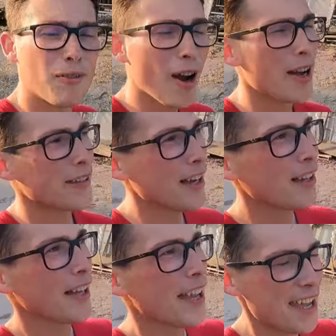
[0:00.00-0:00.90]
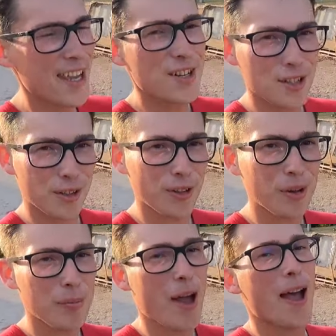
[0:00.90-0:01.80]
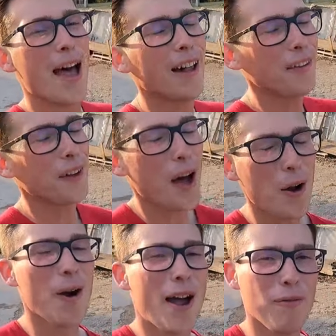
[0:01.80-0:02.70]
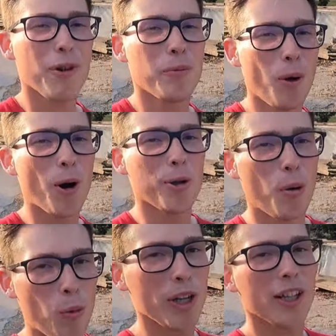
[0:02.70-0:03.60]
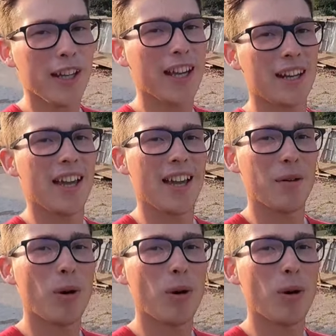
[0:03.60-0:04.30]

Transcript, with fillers: Right, now that he shut up, hello everyone, Will again here.